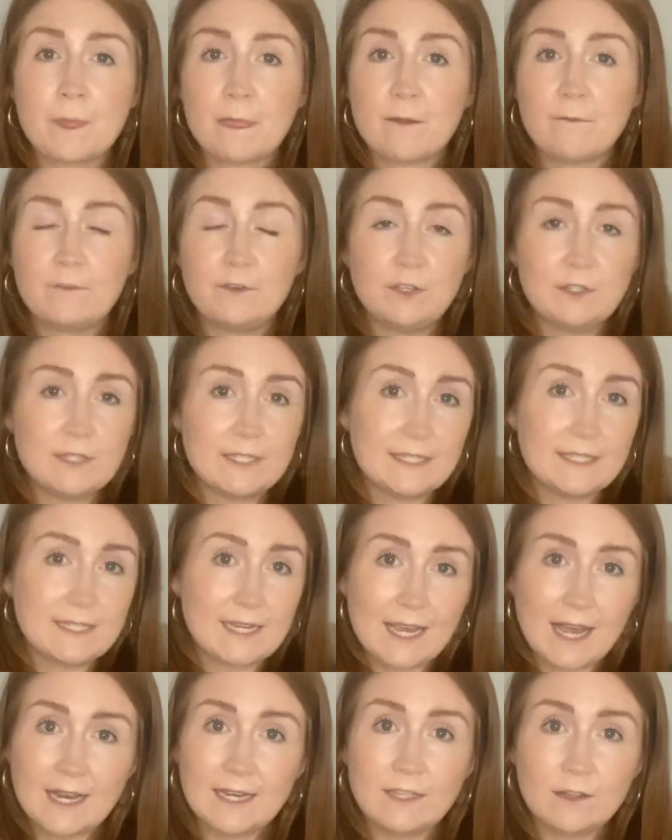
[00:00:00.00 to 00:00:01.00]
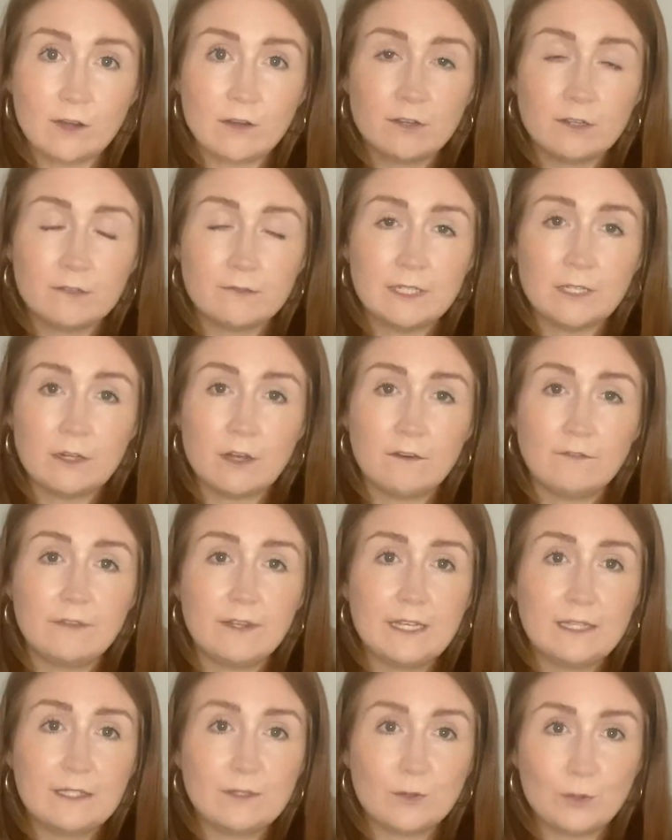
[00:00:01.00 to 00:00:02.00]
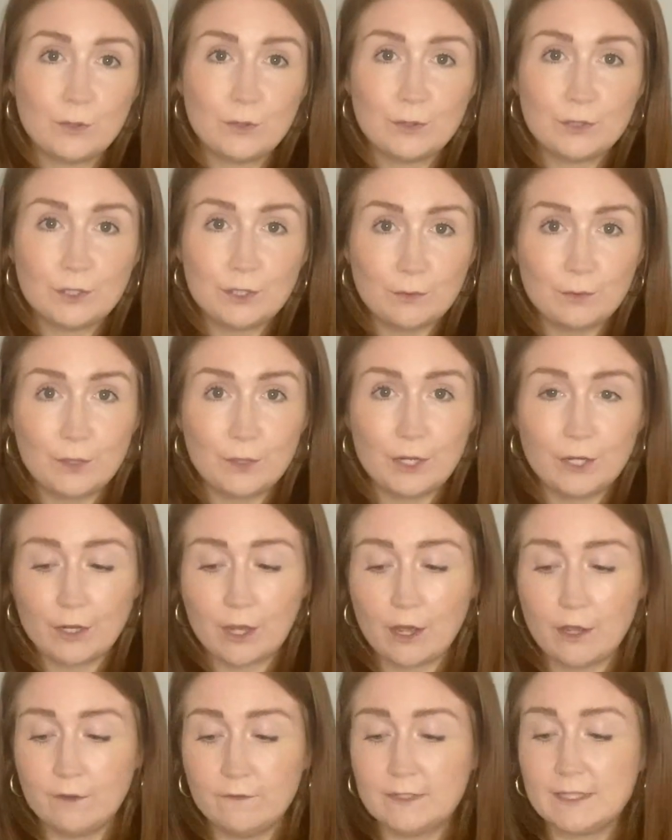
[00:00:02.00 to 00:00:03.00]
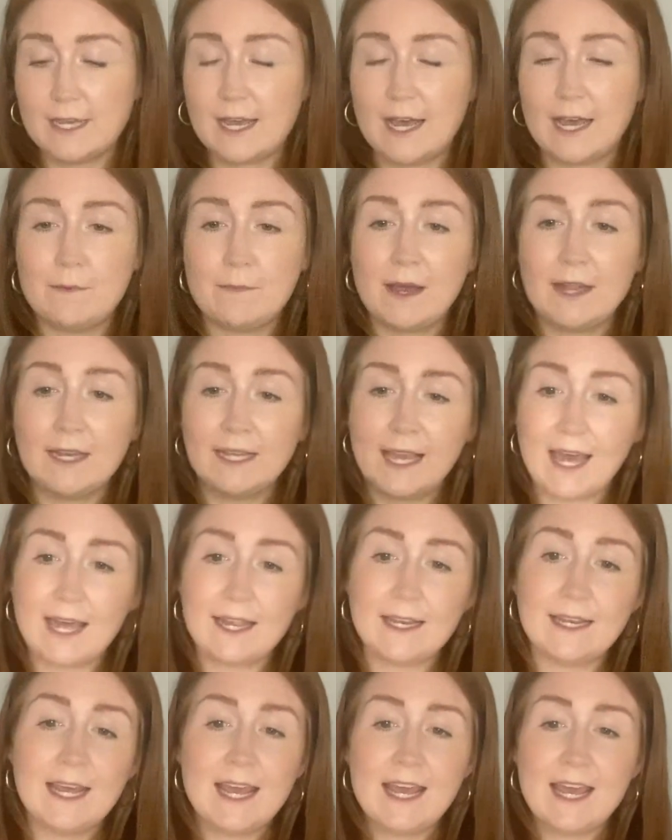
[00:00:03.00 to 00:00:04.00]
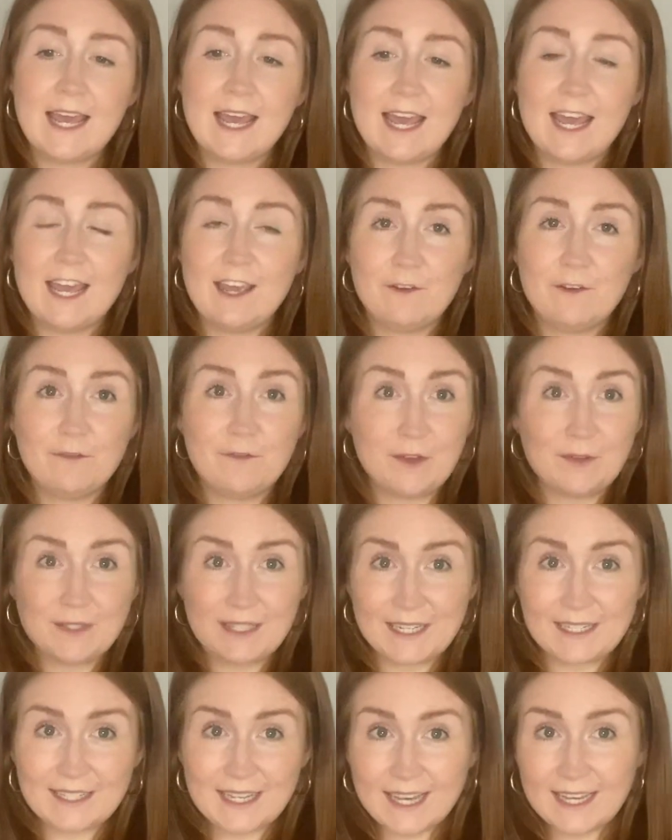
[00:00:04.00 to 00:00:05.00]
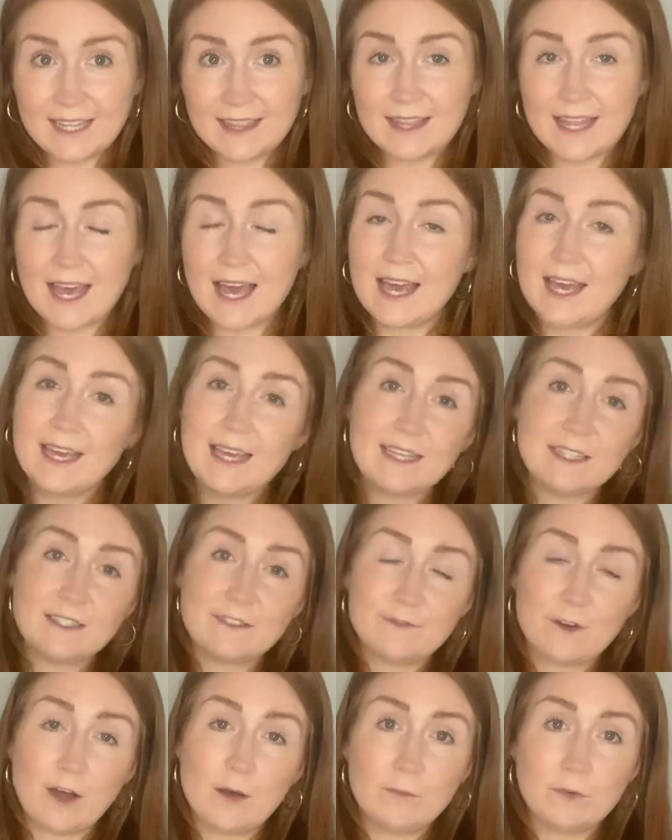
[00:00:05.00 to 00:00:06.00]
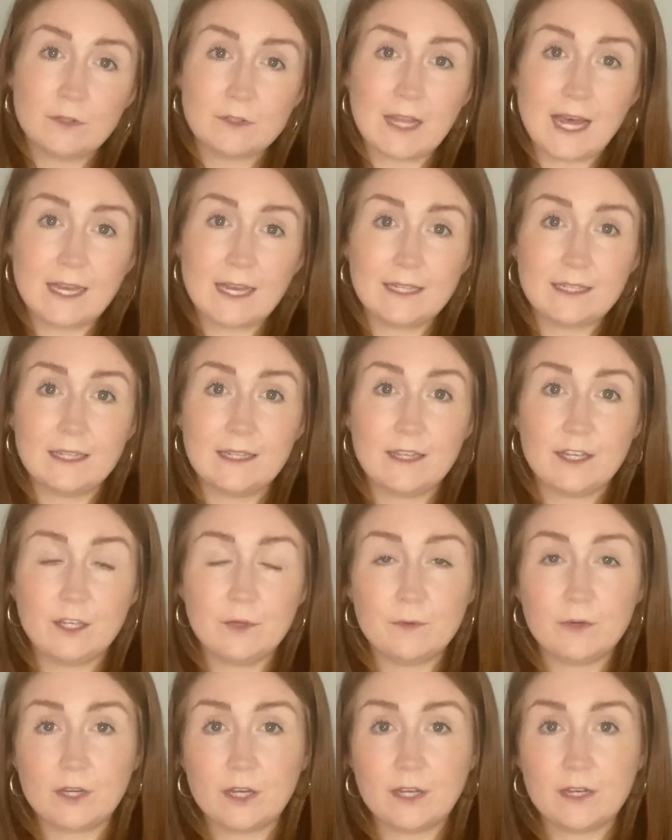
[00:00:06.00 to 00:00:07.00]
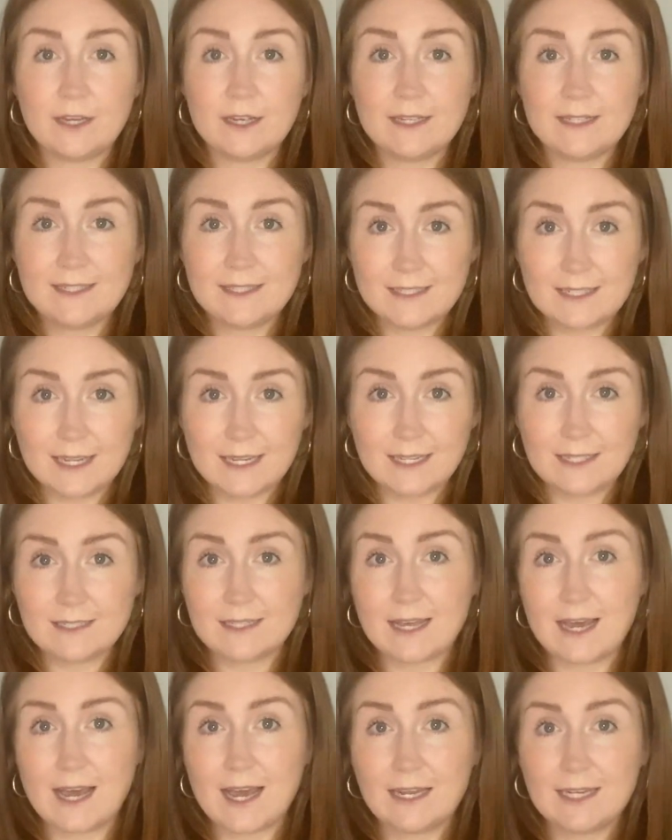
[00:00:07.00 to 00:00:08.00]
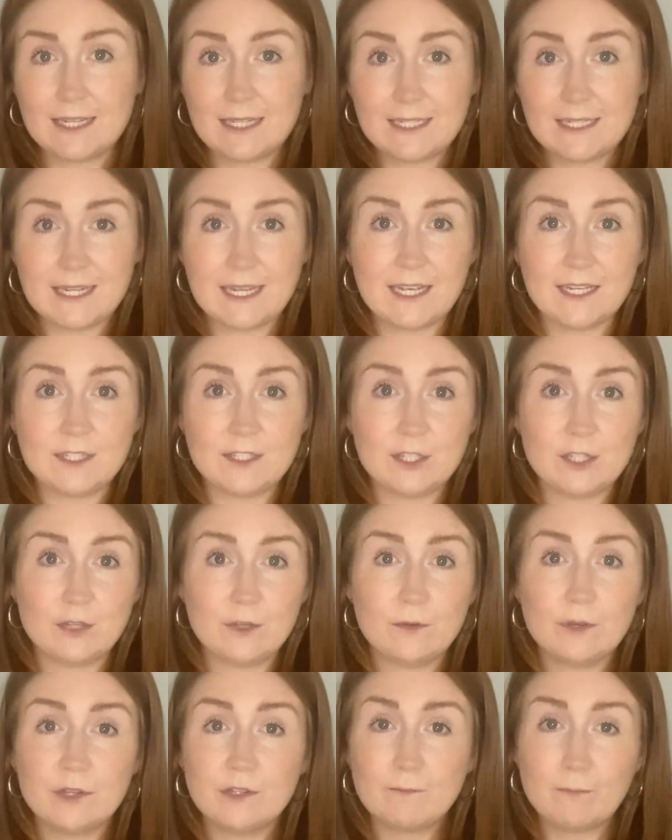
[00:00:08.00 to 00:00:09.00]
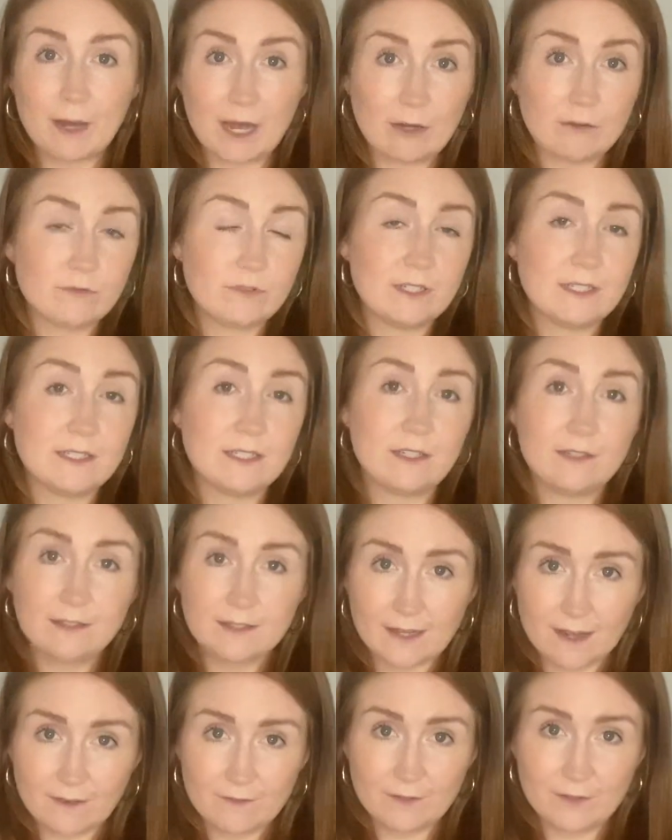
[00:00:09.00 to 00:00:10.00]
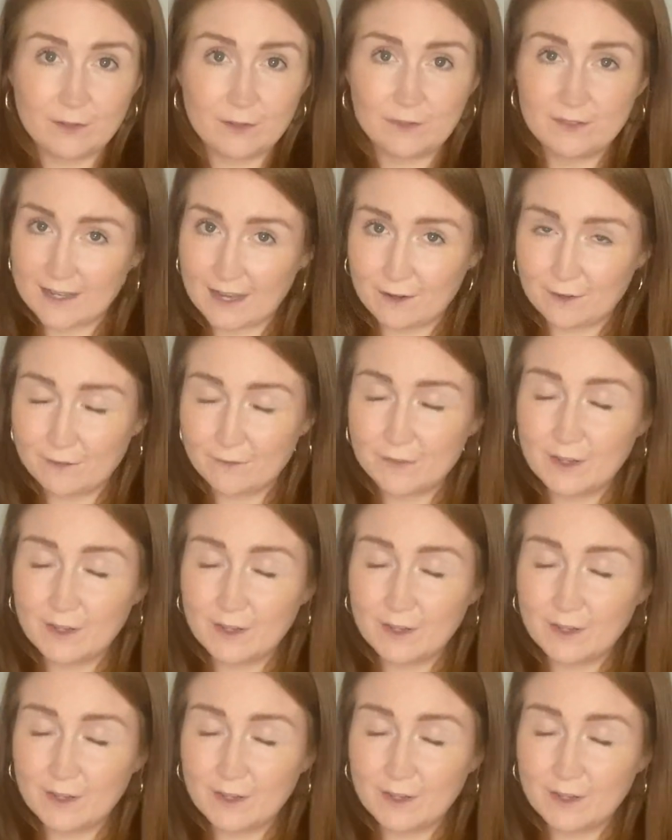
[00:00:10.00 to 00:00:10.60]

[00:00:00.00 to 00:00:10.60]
for you to stay any longer in an office or to work overtime. And again, if those things are in there, it's far more likely that you are going to stick to that and adhere to the boundaries that you set for yourself.